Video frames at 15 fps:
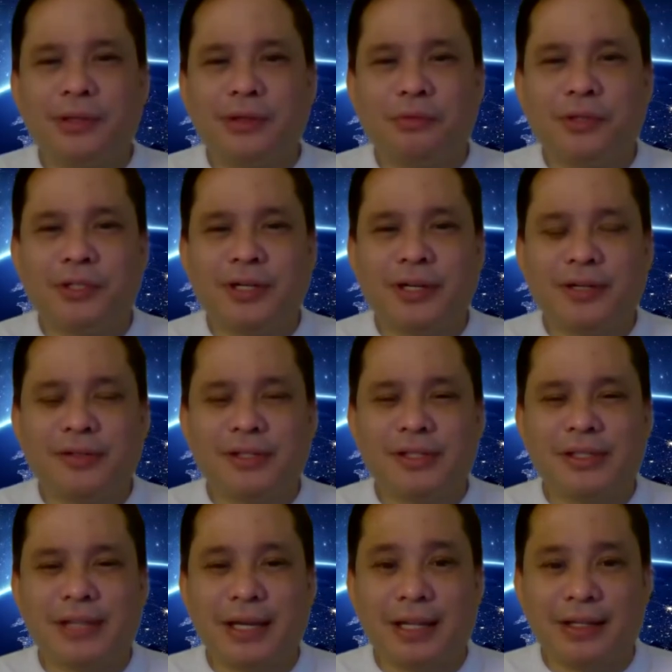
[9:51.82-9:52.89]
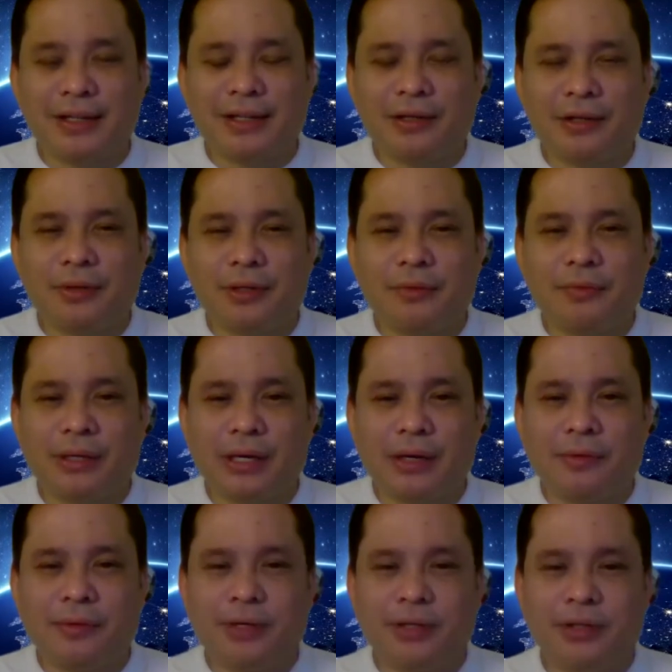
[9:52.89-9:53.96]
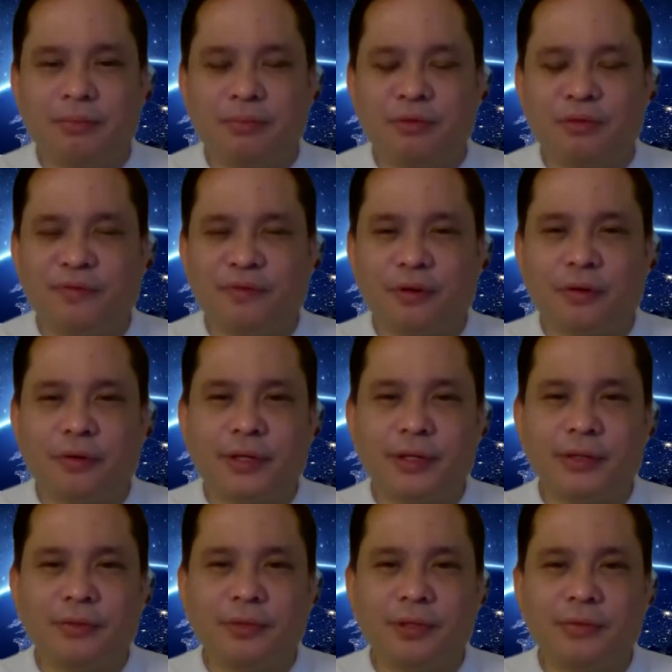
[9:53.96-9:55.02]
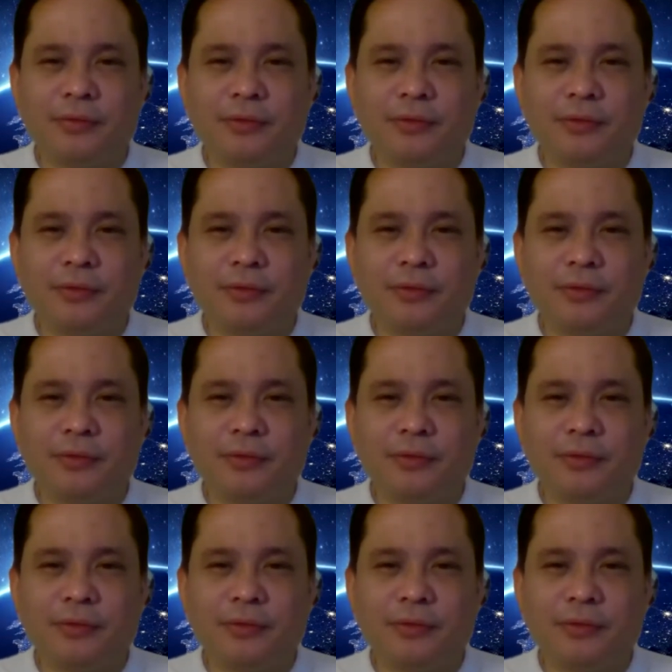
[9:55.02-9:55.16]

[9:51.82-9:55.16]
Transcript: we're trying to sell here, or how we're gonna move forward with